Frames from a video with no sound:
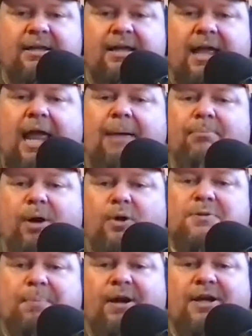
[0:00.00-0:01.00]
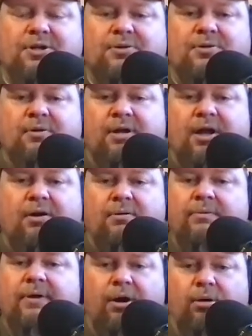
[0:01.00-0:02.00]
And most preachers will
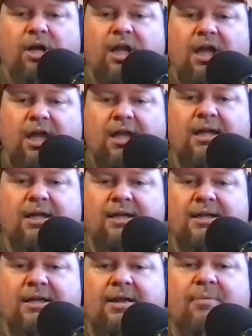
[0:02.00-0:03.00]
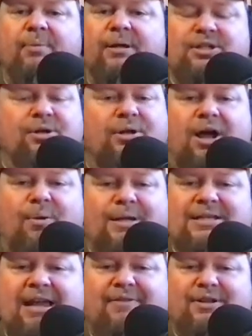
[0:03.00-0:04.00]
go, okay. But you'll
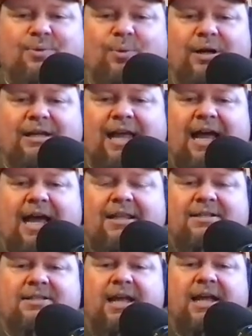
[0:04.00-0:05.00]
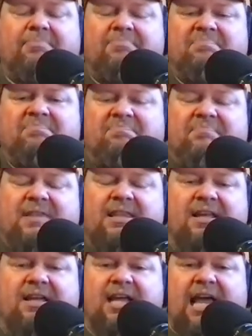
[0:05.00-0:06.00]
always have this one guy that's like,
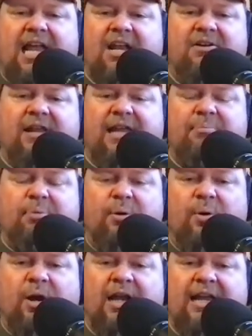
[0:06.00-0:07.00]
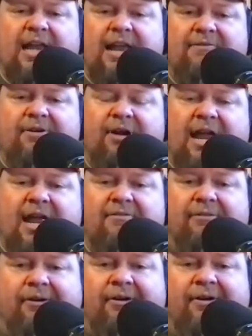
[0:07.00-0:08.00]
no, I don't eat pork. Never,
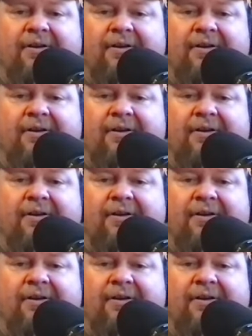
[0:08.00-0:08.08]
ever.